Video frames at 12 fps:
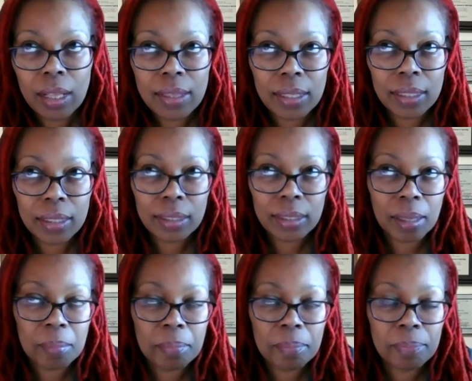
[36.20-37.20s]
as
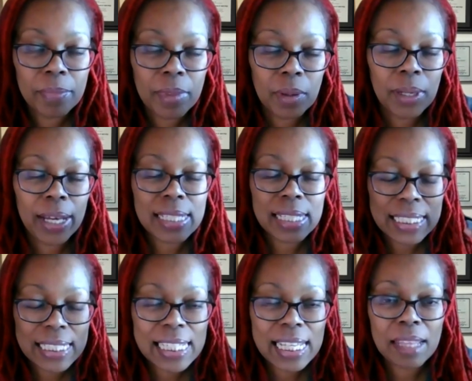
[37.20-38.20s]
I like
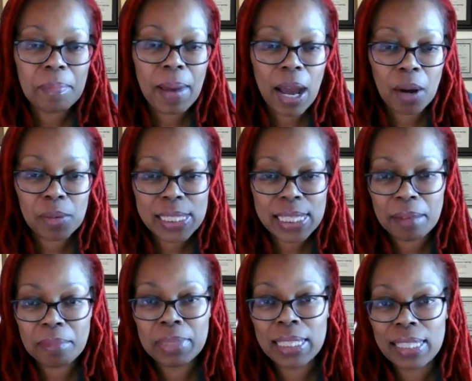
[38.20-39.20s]
to say, the powers
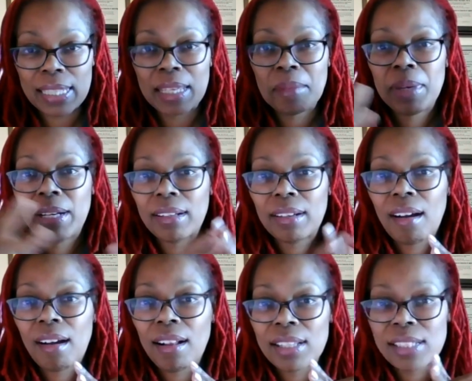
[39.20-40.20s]
that be, the American
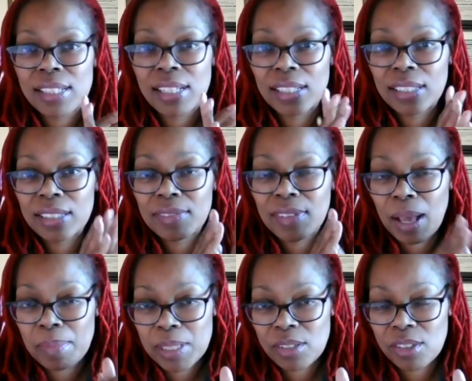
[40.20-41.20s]
College of
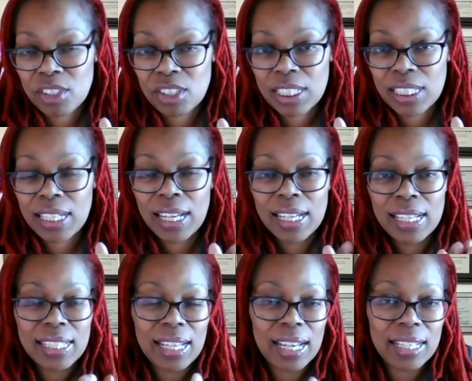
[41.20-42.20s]
Obstetrician
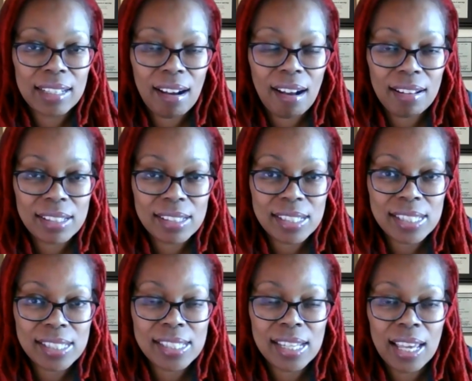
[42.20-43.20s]

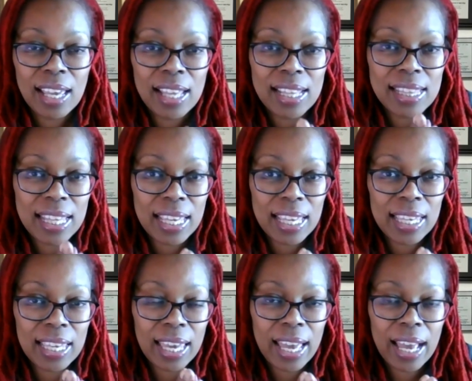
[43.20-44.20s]
Gynecologists,
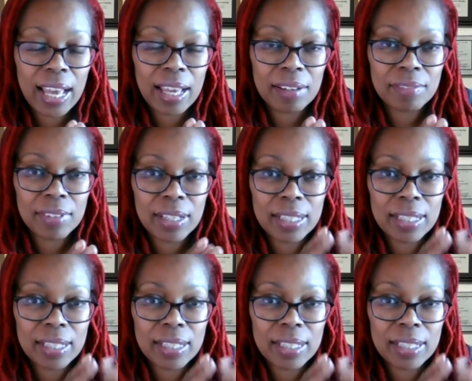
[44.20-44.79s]
they have